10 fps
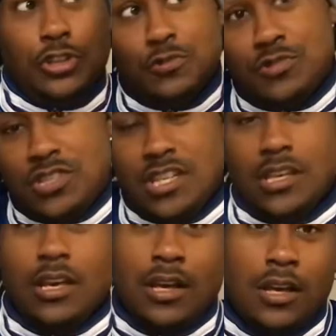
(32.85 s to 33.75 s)
You
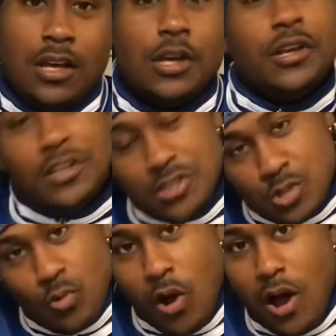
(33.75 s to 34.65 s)
see the
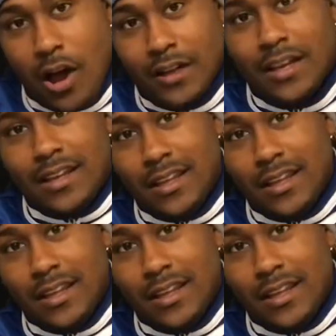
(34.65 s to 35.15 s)
squad.